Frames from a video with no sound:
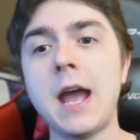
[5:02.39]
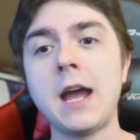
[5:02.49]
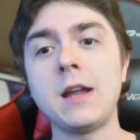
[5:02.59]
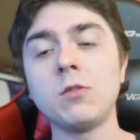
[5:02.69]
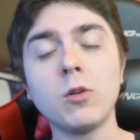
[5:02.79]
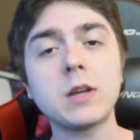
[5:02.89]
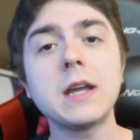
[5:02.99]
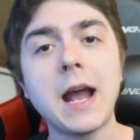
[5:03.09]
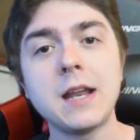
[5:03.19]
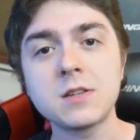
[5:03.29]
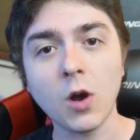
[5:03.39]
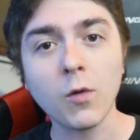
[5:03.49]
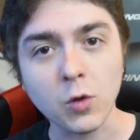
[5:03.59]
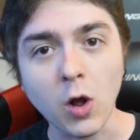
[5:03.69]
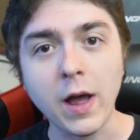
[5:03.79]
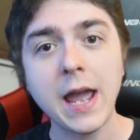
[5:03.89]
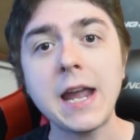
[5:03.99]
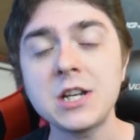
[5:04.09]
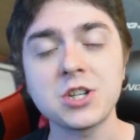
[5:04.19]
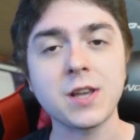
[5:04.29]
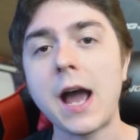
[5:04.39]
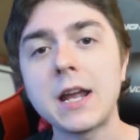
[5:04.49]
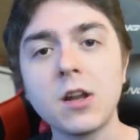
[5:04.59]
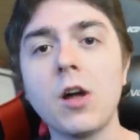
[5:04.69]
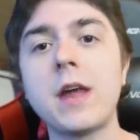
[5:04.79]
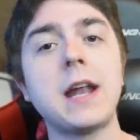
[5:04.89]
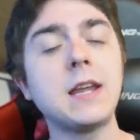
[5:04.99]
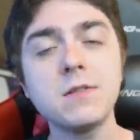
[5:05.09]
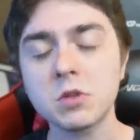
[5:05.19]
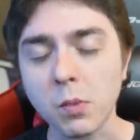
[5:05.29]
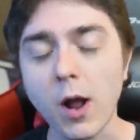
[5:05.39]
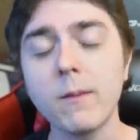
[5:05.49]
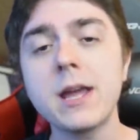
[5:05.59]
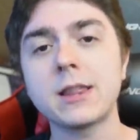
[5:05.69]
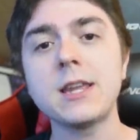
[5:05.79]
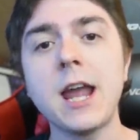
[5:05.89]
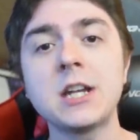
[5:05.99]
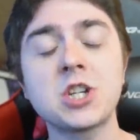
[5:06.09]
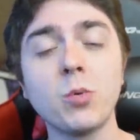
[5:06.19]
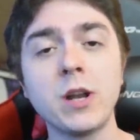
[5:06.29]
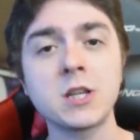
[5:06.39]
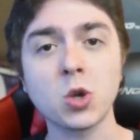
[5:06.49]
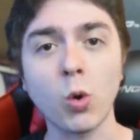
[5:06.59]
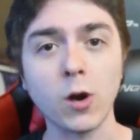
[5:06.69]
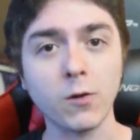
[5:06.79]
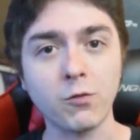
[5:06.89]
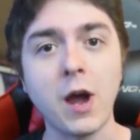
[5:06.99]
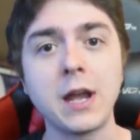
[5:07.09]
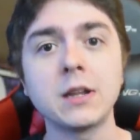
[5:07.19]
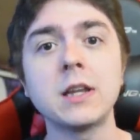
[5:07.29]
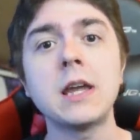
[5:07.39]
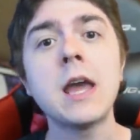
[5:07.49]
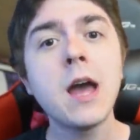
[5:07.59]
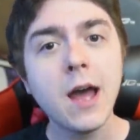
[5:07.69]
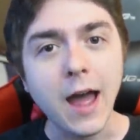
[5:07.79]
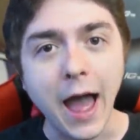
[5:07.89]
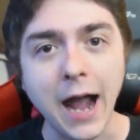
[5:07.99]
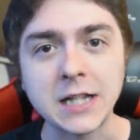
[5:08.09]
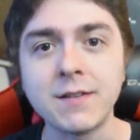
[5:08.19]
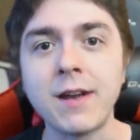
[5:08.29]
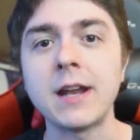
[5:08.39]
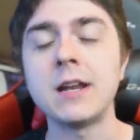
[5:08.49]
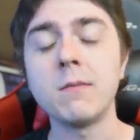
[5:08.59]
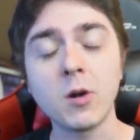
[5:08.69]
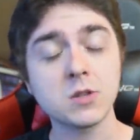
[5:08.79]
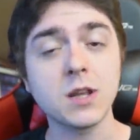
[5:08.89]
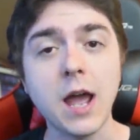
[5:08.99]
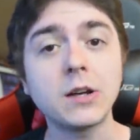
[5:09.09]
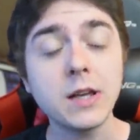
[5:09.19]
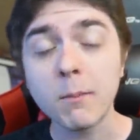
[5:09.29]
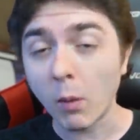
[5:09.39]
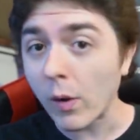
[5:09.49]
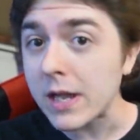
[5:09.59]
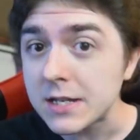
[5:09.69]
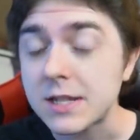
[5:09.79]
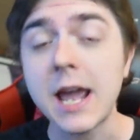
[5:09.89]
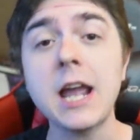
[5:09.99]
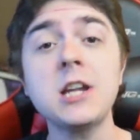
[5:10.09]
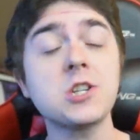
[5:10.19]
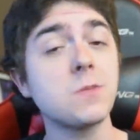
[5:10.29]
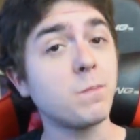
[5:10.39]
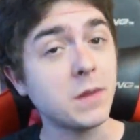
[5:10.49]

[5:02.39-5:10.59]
And looking at his overall age, his height, and all that, he was probably at the age to when his quirk finally activated. And most likely, a boy his age,